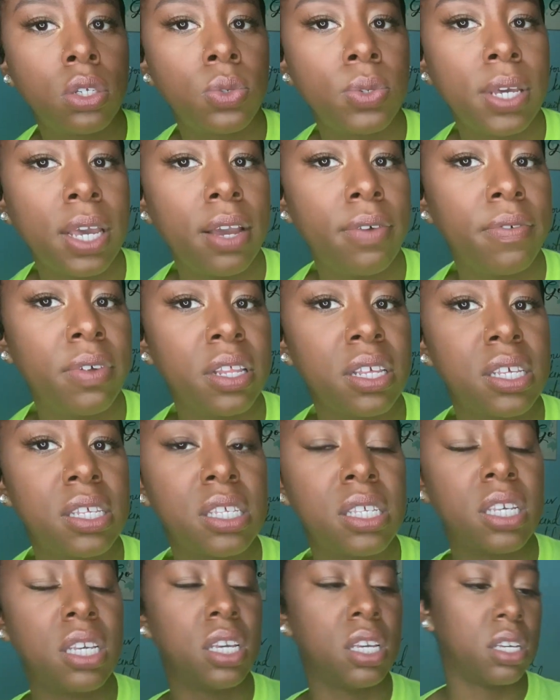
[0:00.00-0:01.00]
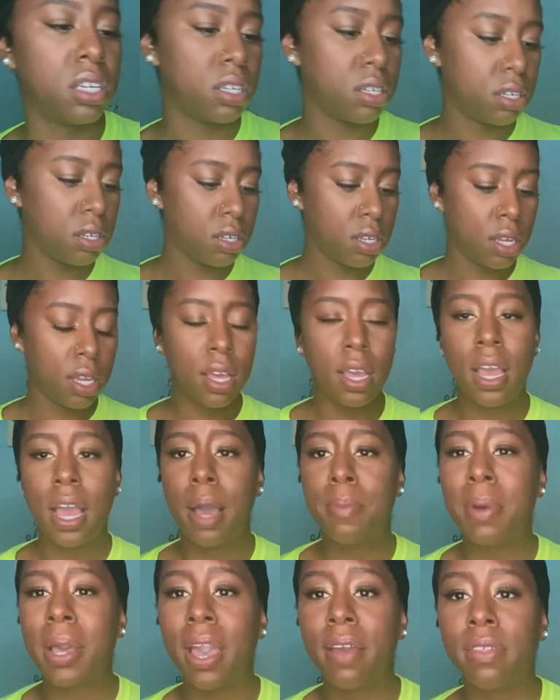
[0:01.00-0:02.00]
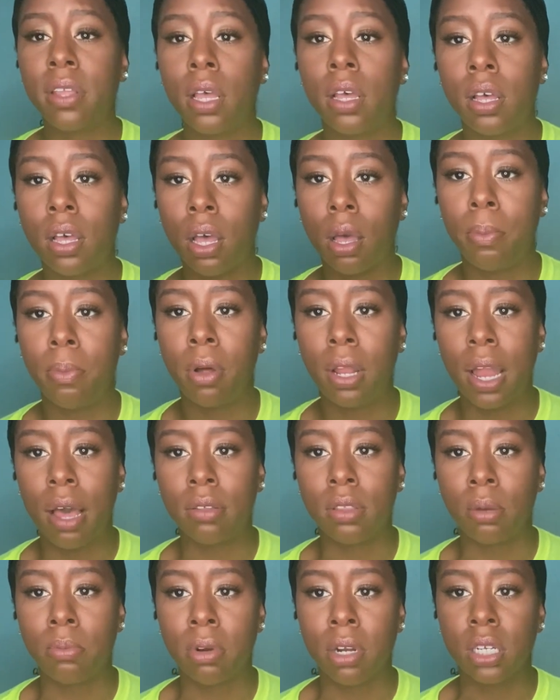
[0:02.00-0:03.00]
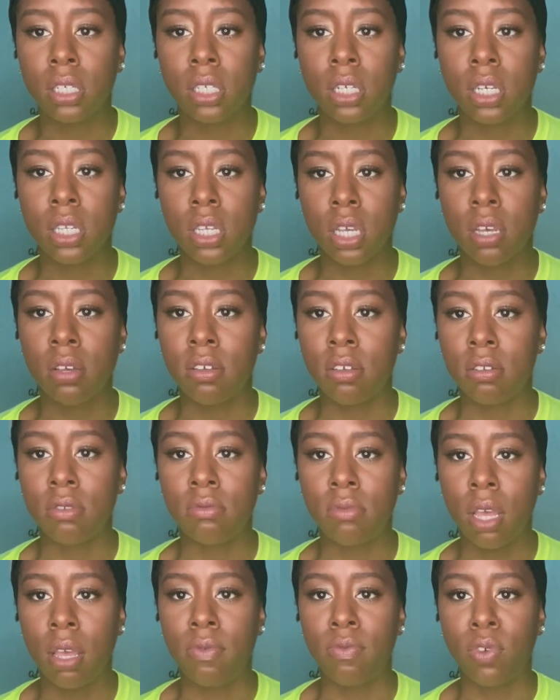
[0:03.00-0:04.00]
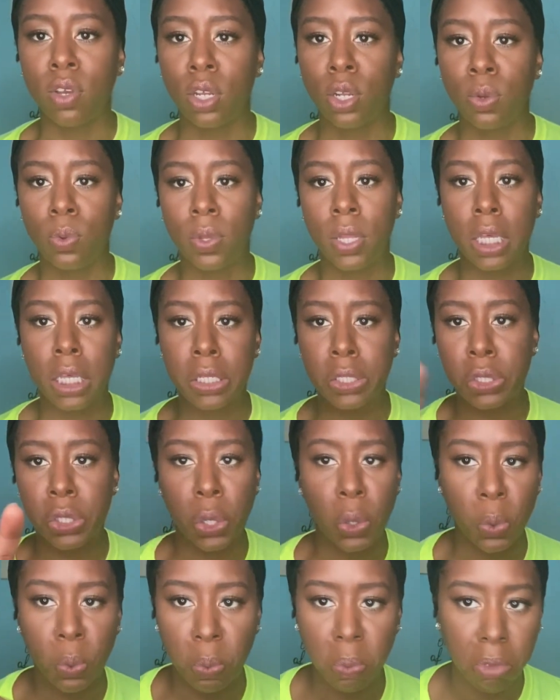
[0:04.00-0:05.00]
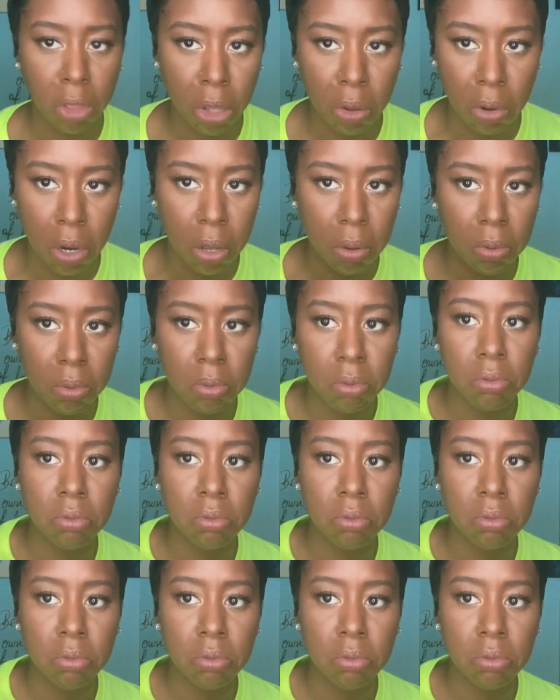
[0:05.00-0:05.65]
Can't really see it. Might have to pull out the brushes and redo this, so hold on.